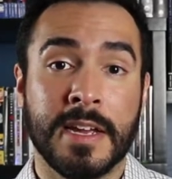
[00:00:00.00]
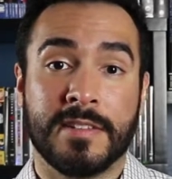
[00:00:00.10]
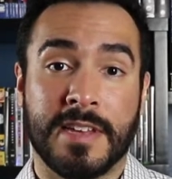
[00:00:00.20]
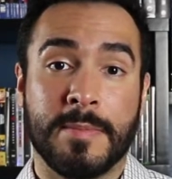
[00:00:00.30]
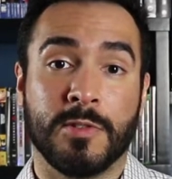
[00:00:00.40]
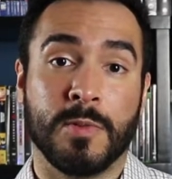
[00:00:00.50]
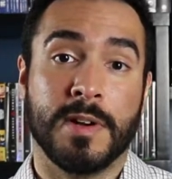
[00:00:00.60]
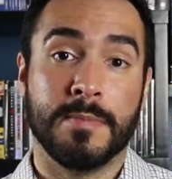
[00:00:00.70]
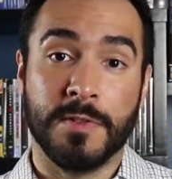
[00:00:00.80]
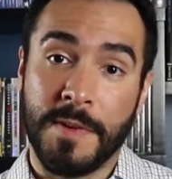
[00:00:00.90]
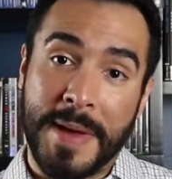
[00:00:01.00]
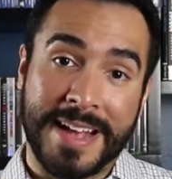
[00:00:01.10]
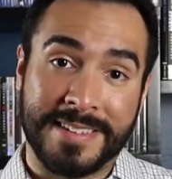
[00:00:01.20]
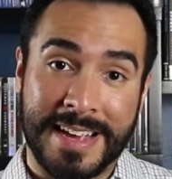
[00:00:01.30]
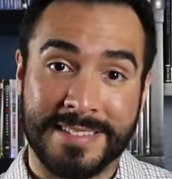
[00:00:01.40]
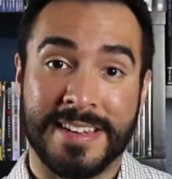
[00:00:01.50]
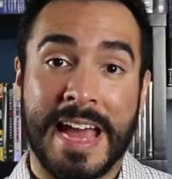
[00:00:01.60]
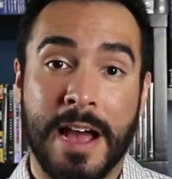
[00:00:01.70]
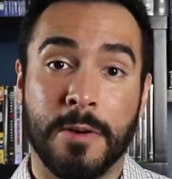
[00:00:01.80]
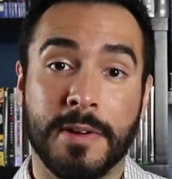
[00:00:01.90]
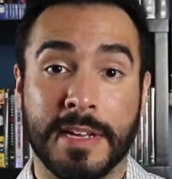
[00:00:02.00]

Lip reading: same as what MoviePass has now.